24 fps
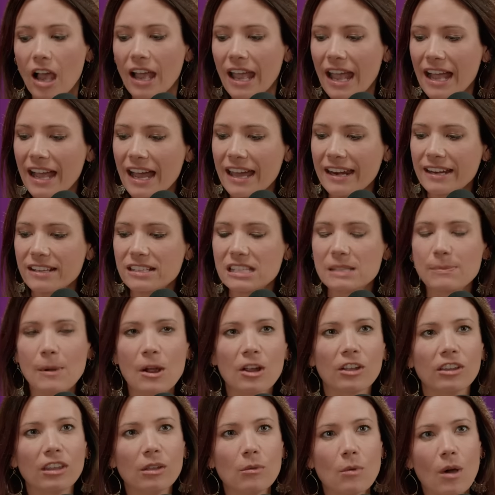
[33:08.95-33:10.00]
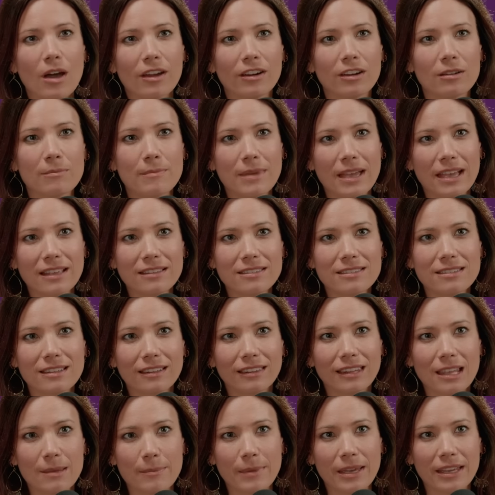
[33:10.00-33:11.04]
Okay, I got it. Sparkling water, mint,
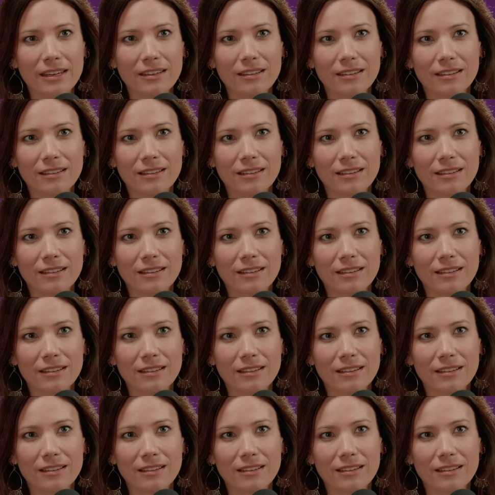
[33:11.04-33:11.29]
lemon.